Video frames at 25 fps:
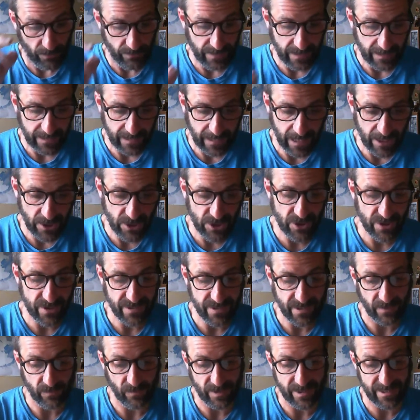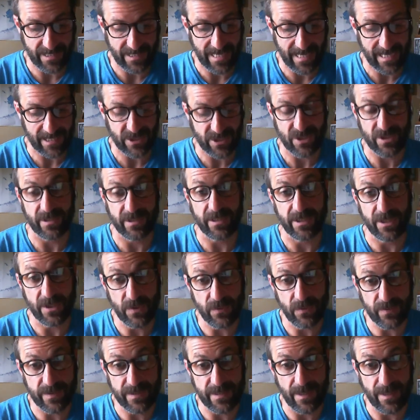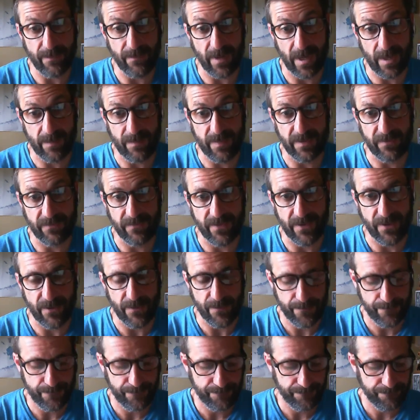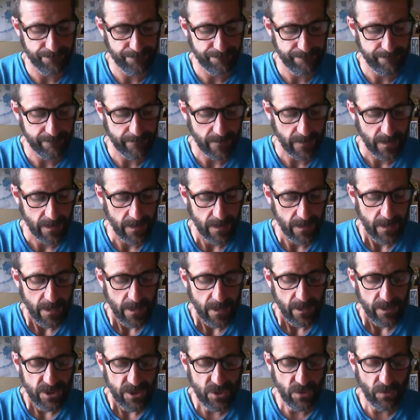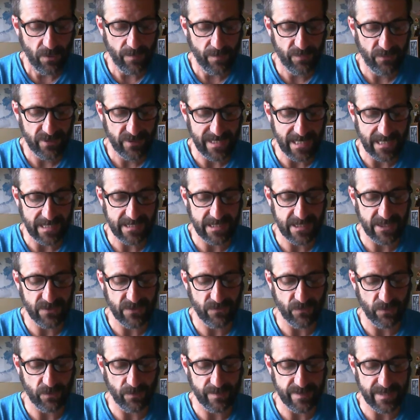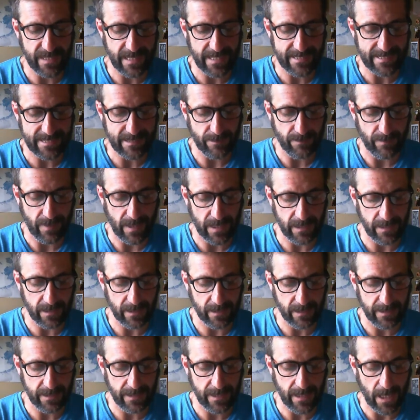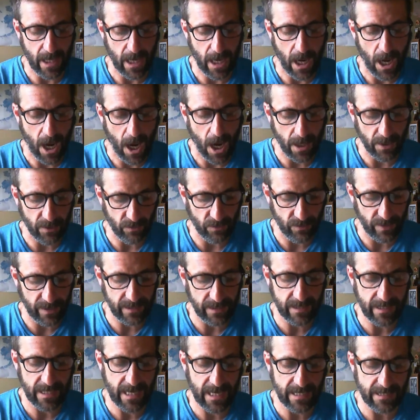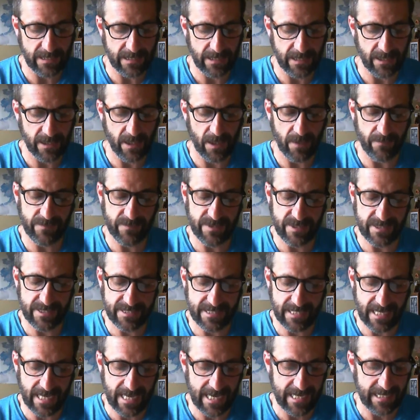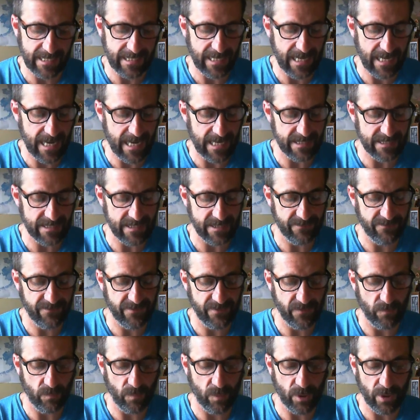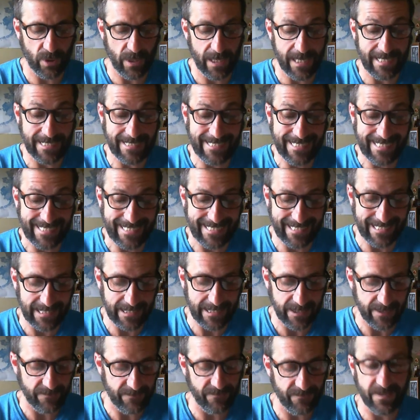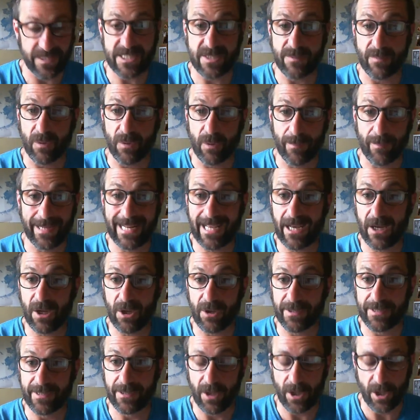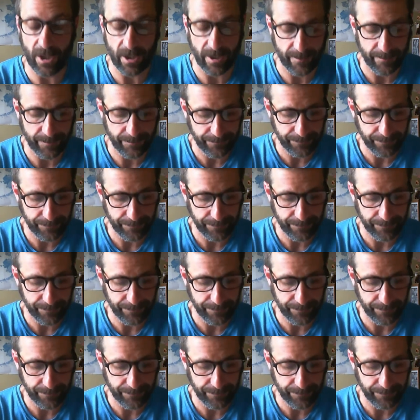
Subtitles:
the occasions on which they actually use them might be few. Jewett presents these rooms as symbolically honoring the idea of society as if it were a deity, invisible but held in awe.